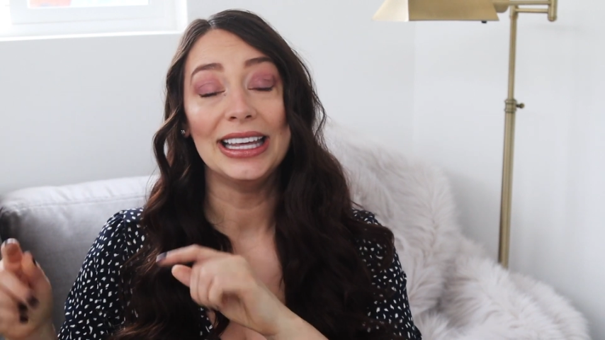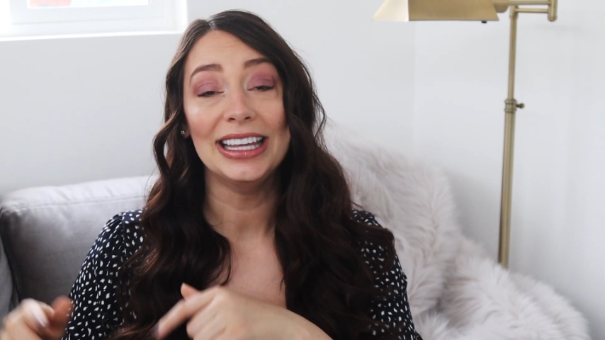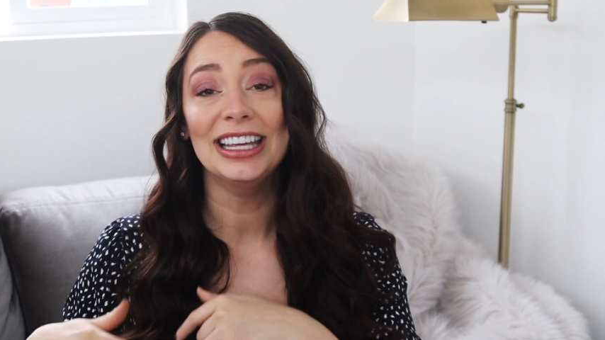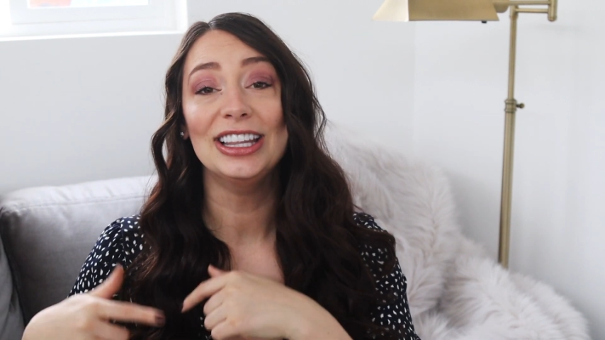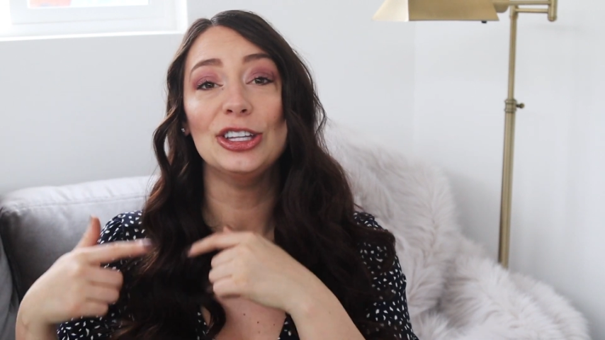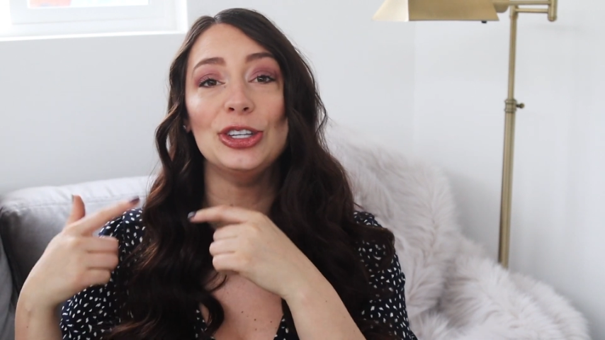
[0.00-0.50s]

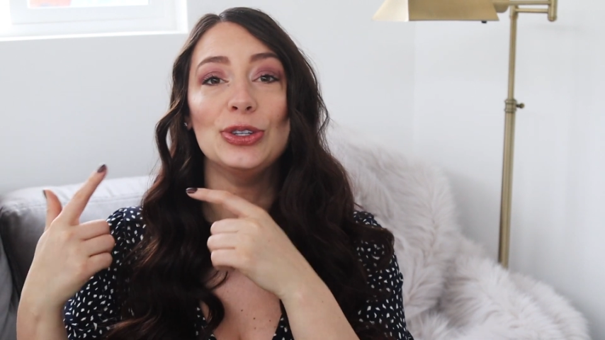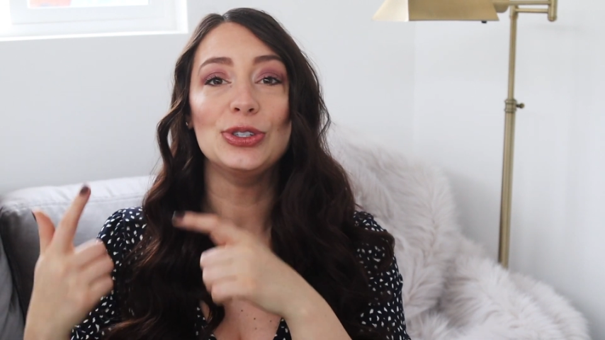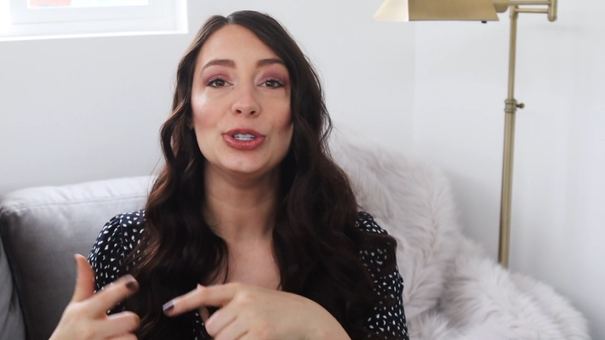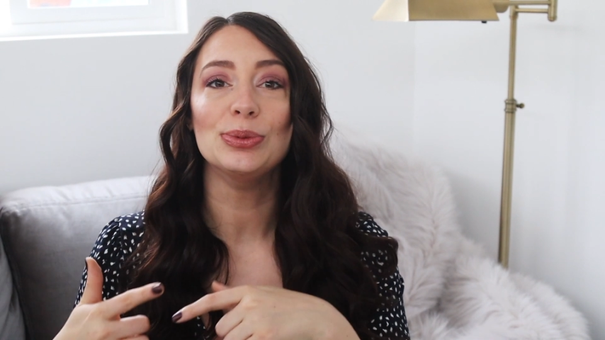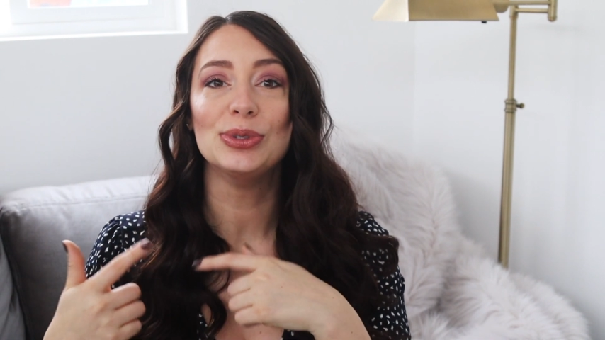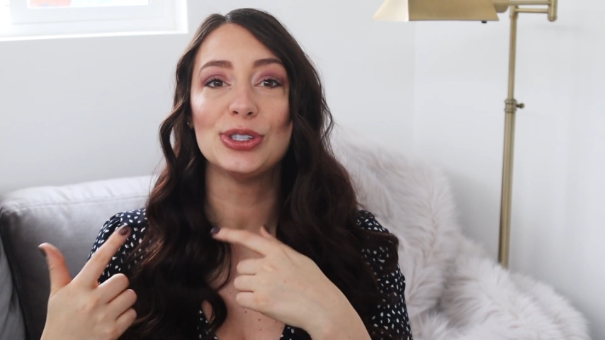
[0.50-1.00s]
in the
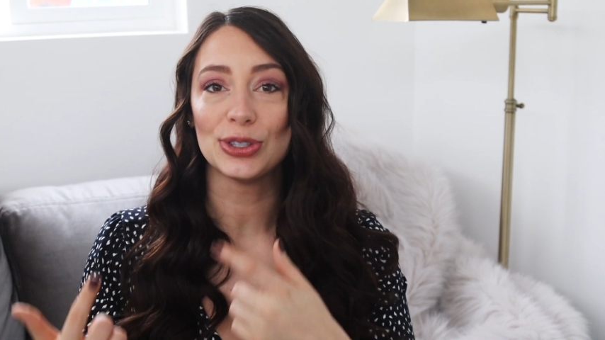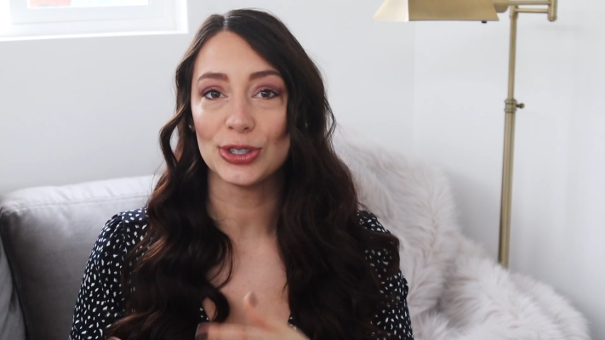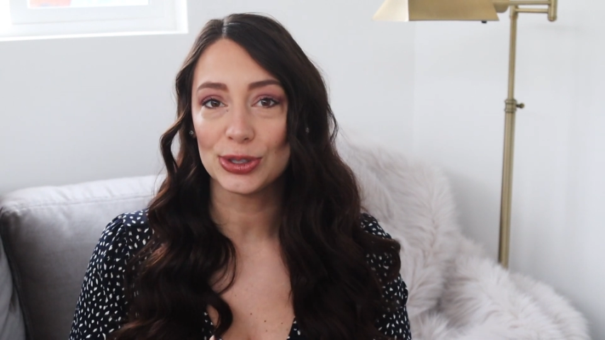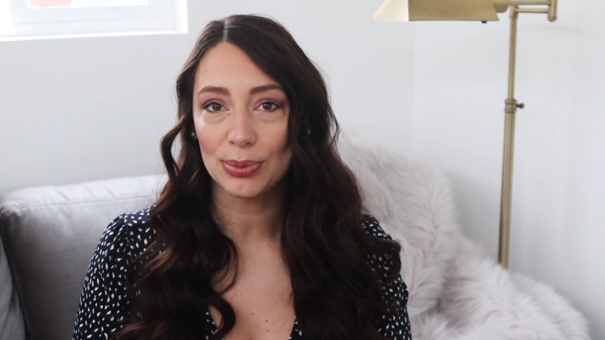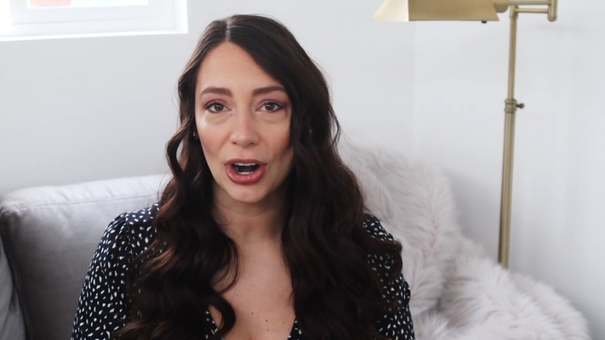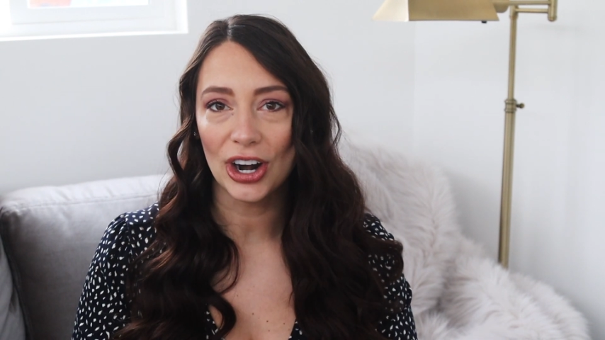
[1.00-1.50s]
YouTube
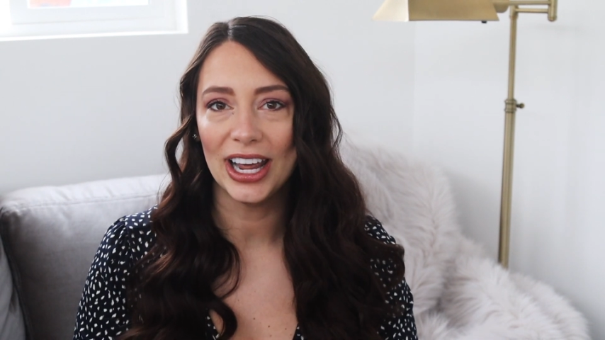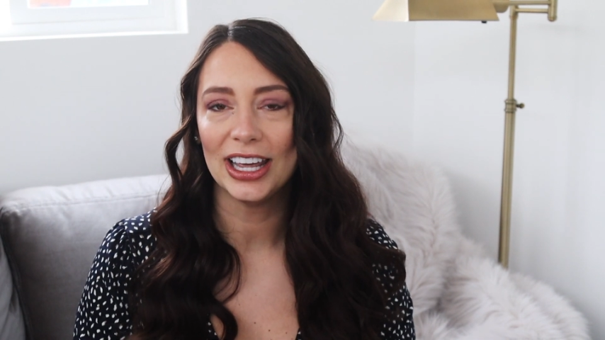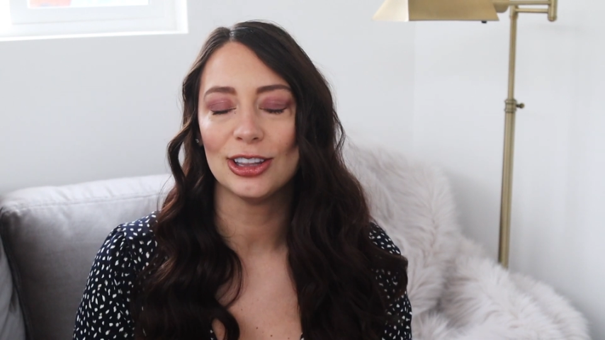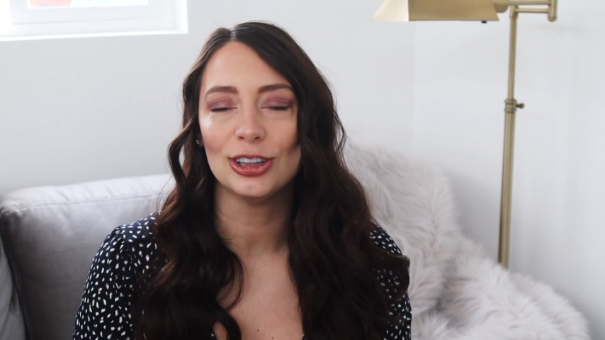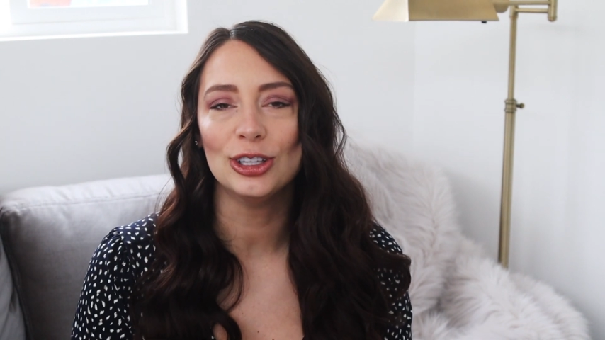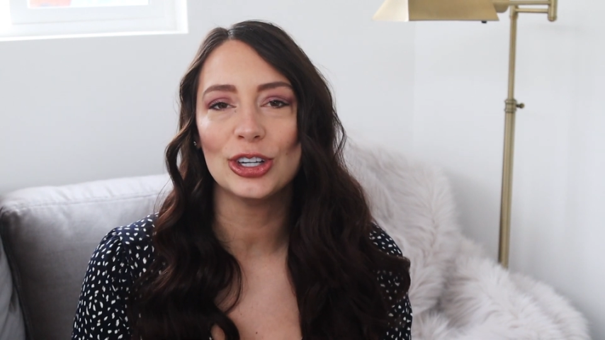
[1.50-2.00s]
search bar
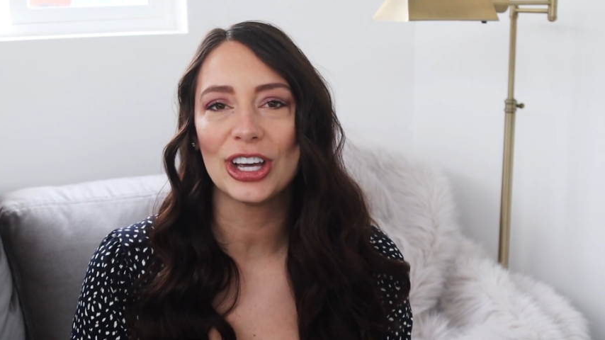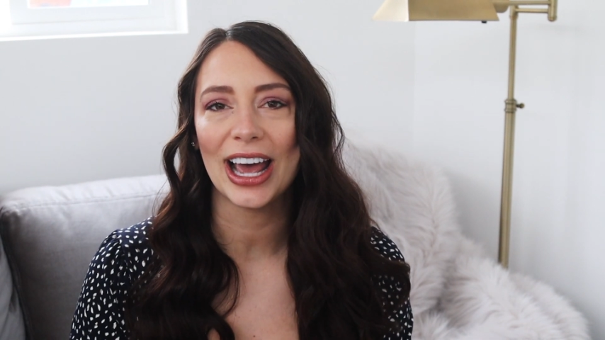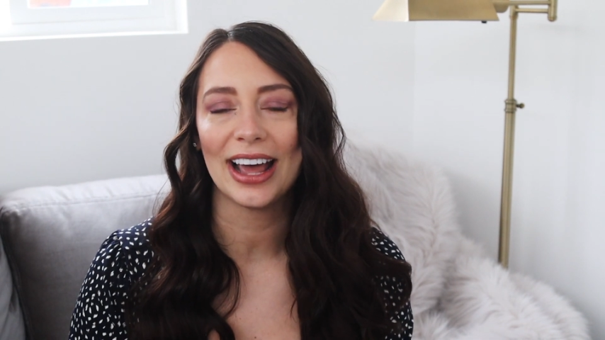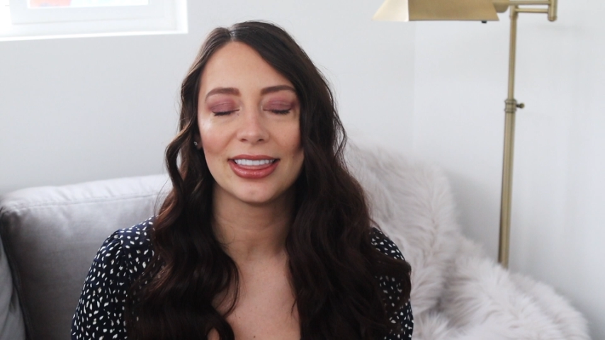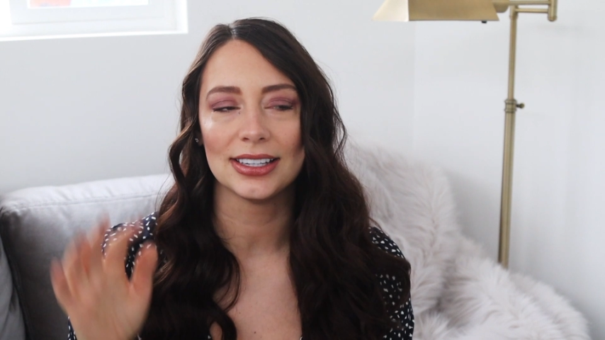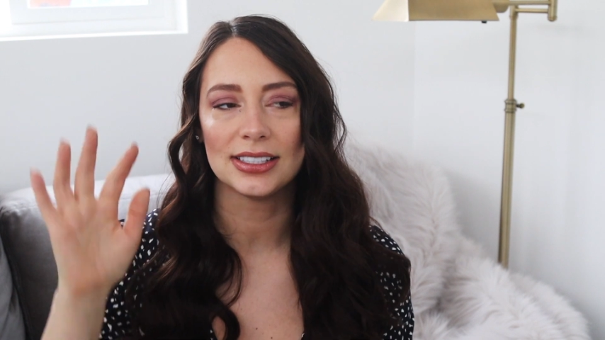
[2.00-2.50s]
and look
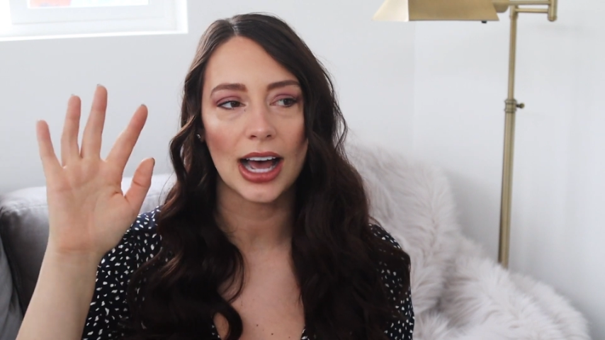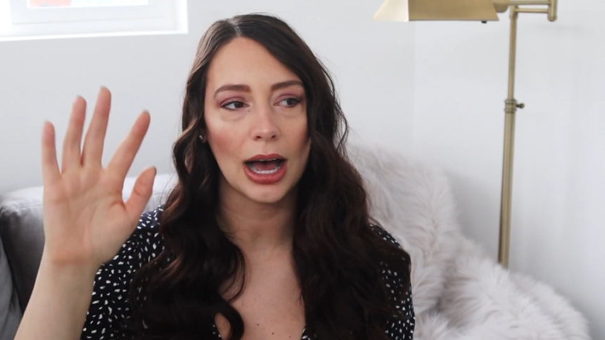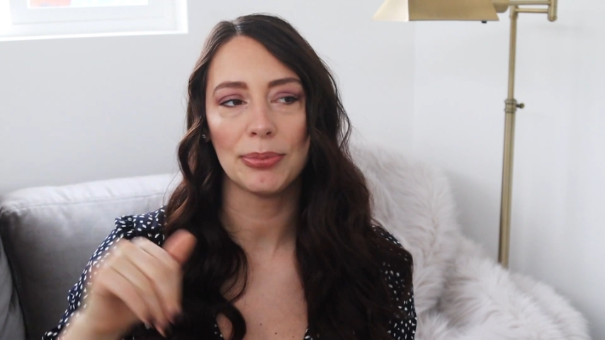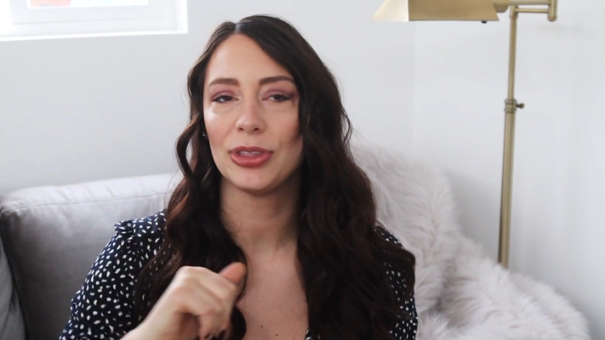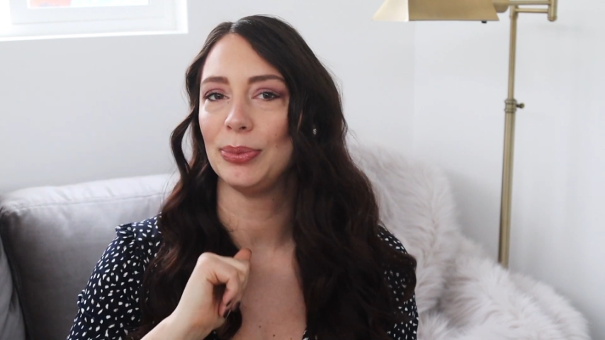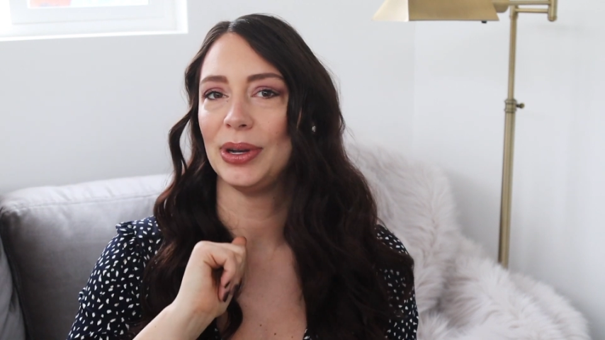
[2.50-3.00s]
at the
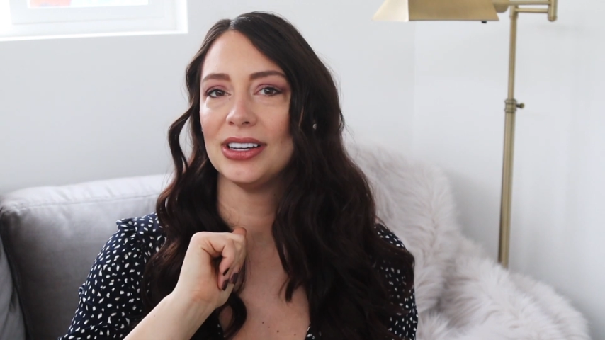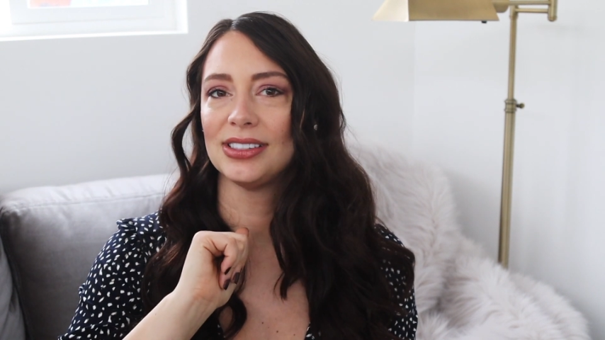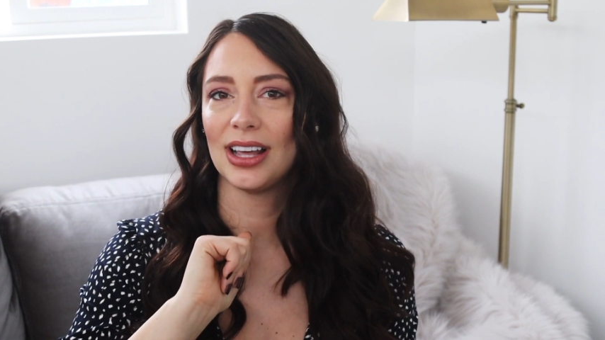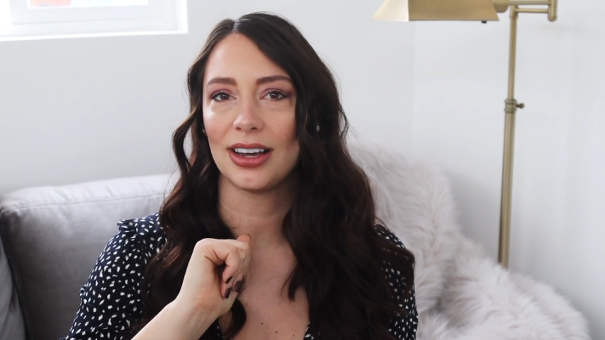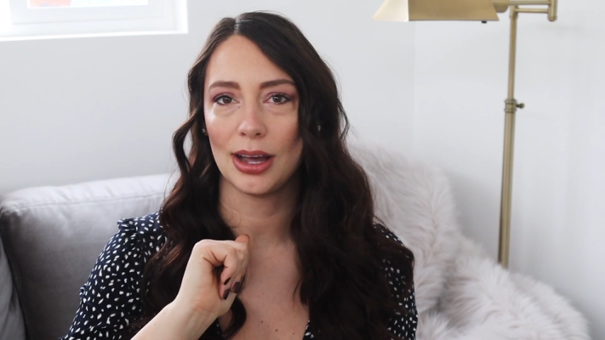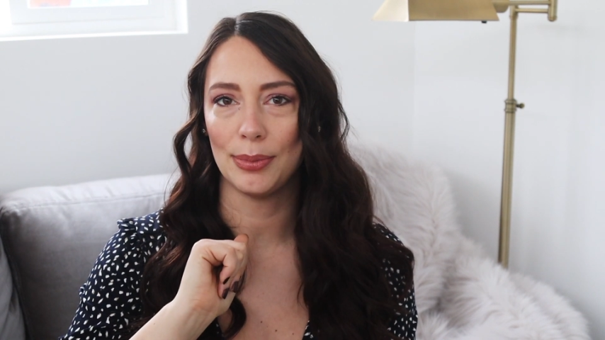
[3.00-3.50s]
top thumbnails
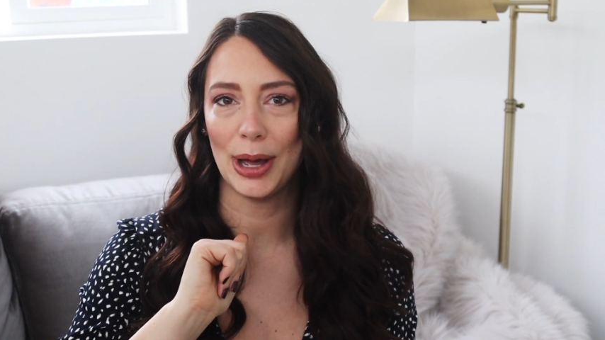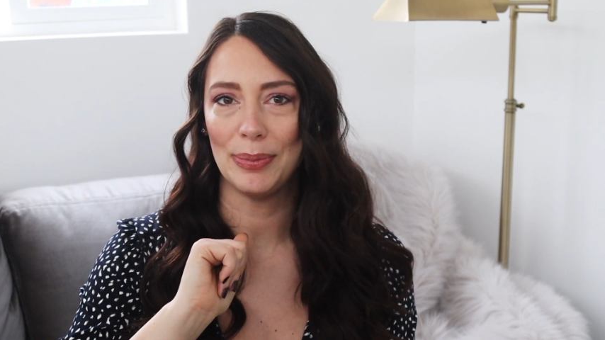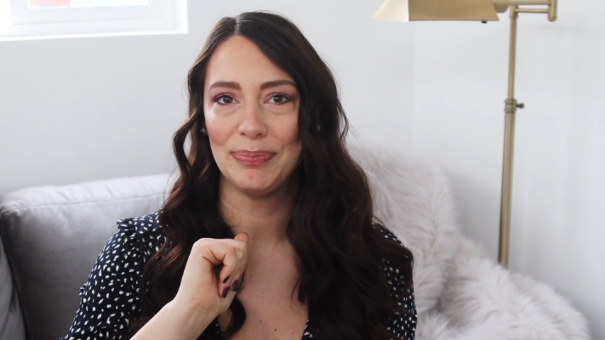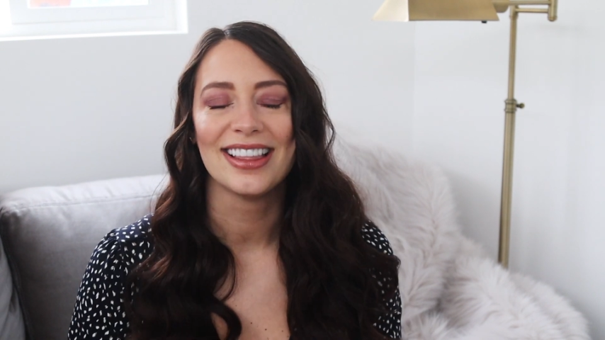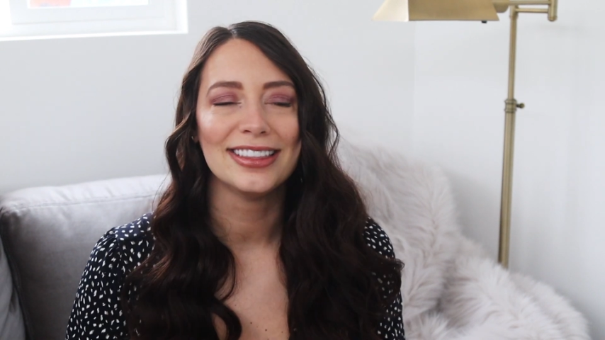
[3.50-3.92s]
that come up.